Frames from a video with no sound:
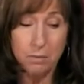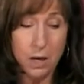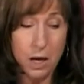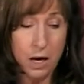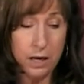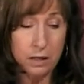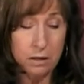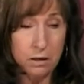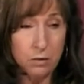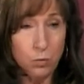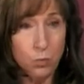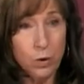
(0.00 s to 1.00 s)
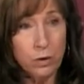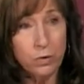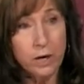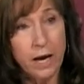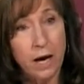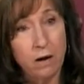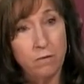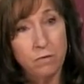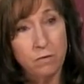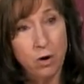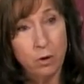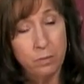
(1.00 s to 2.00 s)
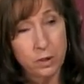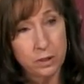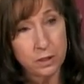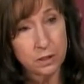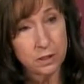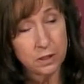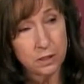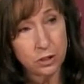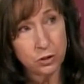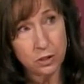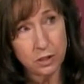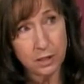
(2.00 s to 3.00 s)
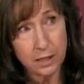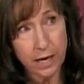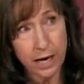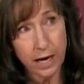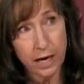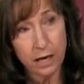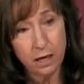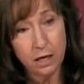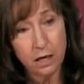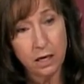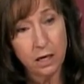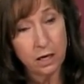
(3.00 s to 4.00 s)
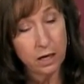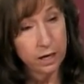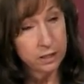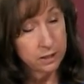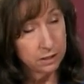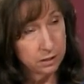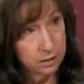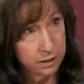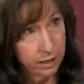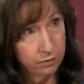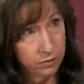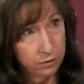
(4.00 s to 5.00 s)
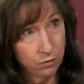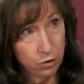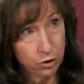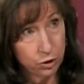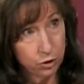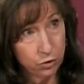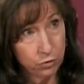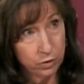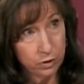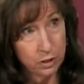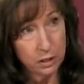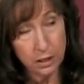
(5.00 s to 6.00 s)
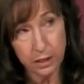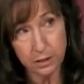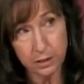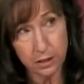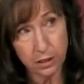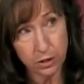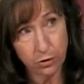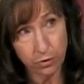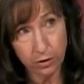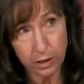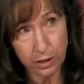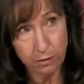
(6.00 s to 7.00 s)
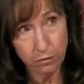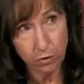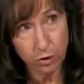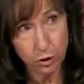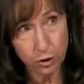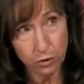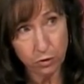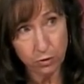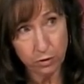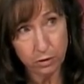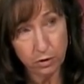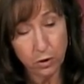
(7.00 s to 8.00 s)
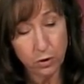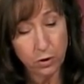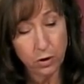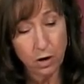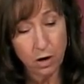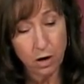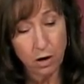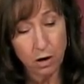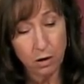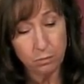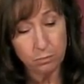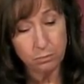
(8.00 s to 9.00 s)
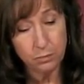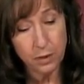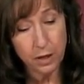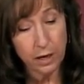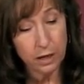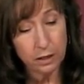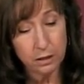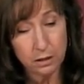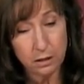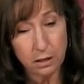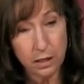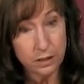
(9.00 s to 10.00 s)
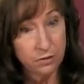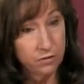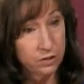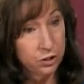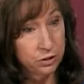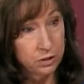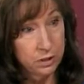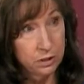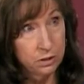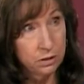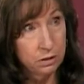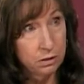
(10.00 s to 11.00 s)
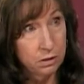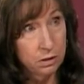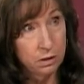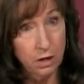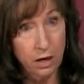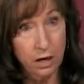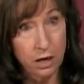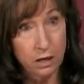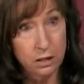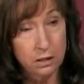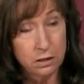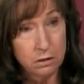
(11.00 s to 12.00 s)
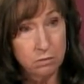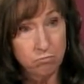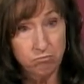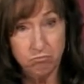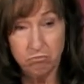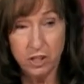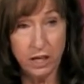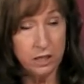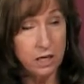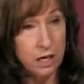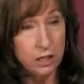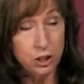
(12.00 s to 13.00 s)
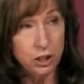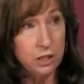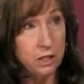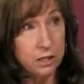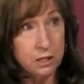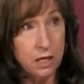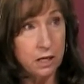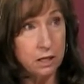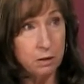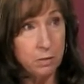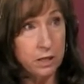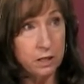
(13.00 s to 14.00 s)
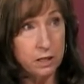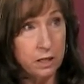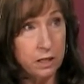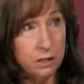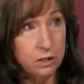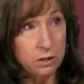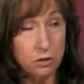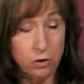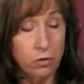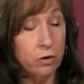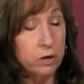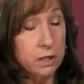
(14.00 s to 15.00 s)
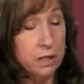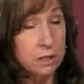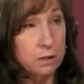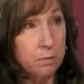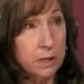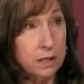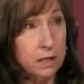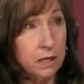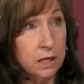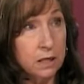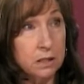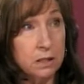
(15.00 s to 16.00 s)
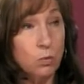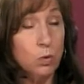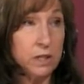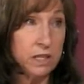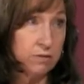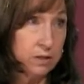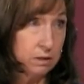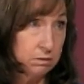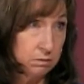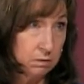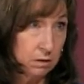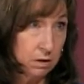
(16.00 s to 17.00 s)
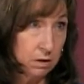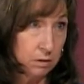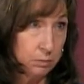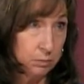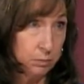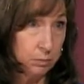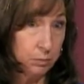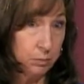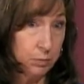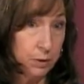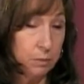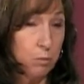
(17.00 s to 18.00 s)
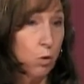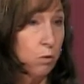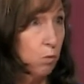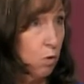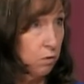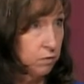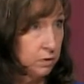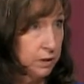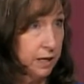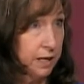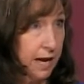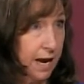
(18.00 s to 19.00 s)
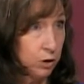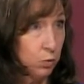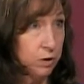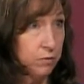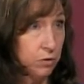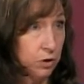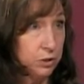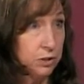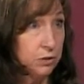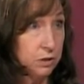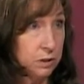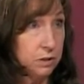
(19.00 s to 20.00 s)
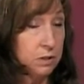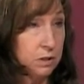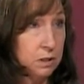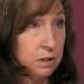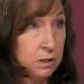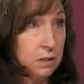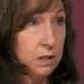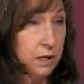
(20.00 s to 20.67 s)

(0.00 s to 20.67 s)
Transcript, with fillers: line, we would have our buildings continue to decay, less safety for our children, less security for our children, um, and less efficiencies. And technology that is not going to meet the needs, currently doesn't meet the needs, will mm -hmm. even um, be more woefully inadequate. It's already in the dinosaur